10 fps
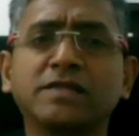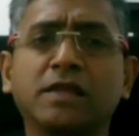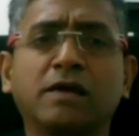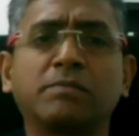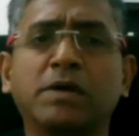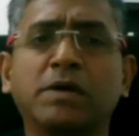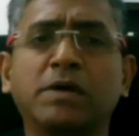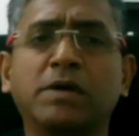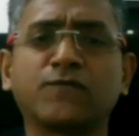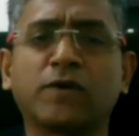I think
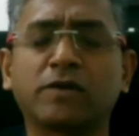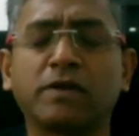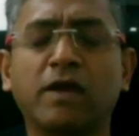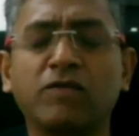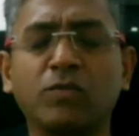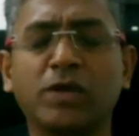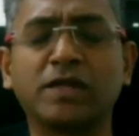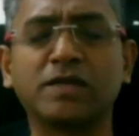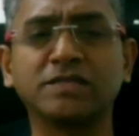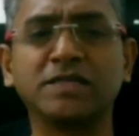just for
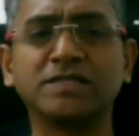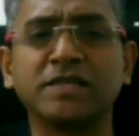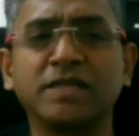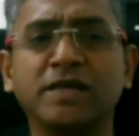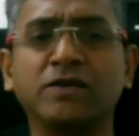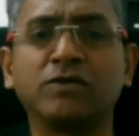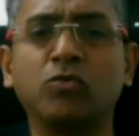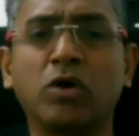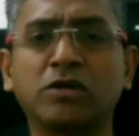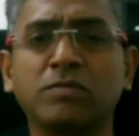everyone that is listening
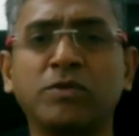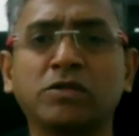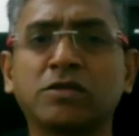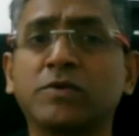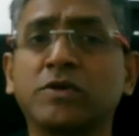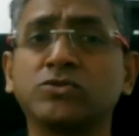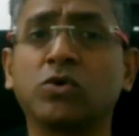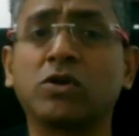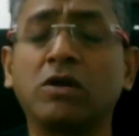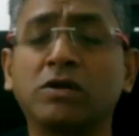who want to be entrepreneurs,
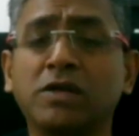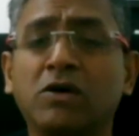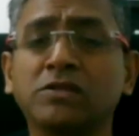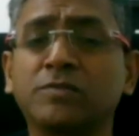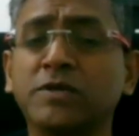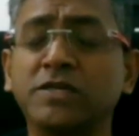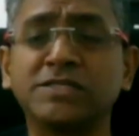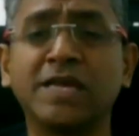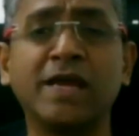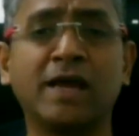who are already
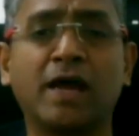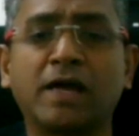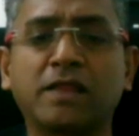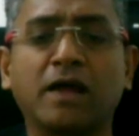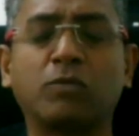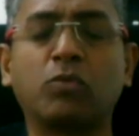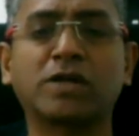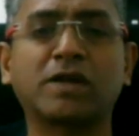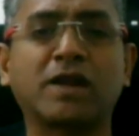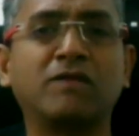entrepreneurs,
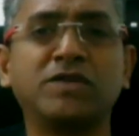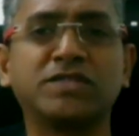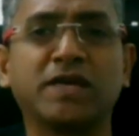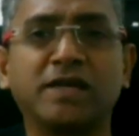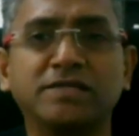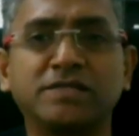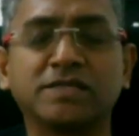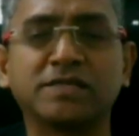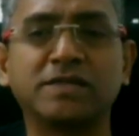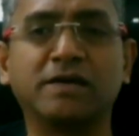what Avi shared is
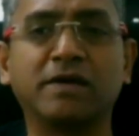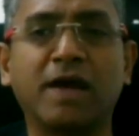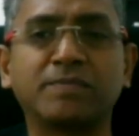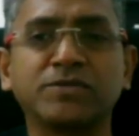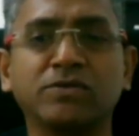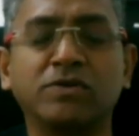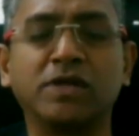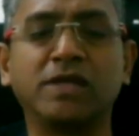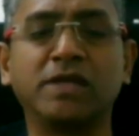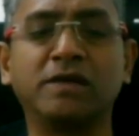just
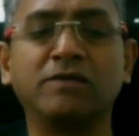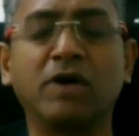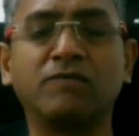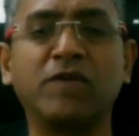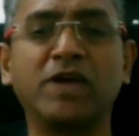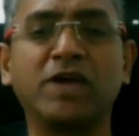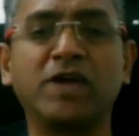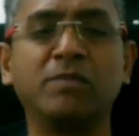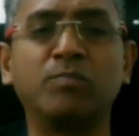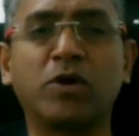absolutely a very,
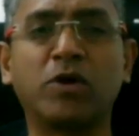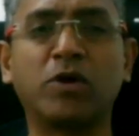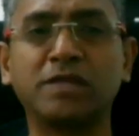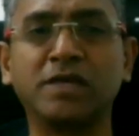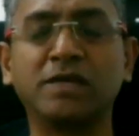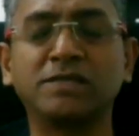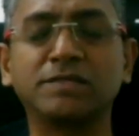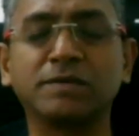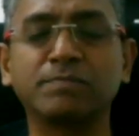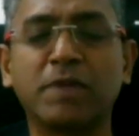very important thing
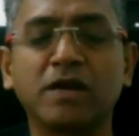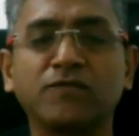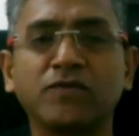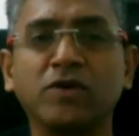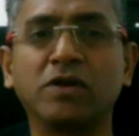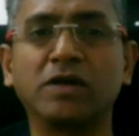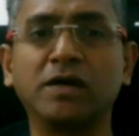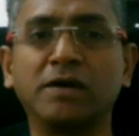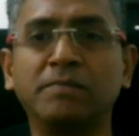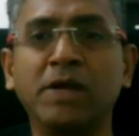as part of
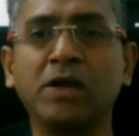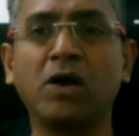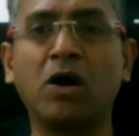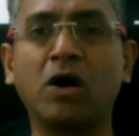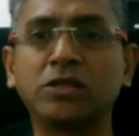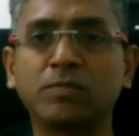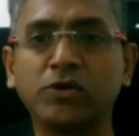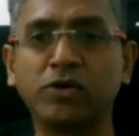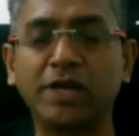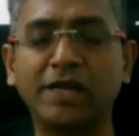your
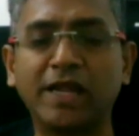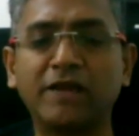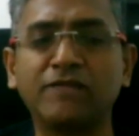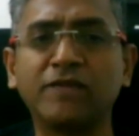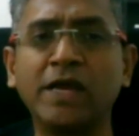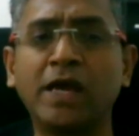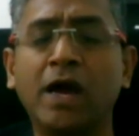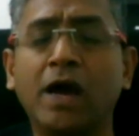entrepreneurial life.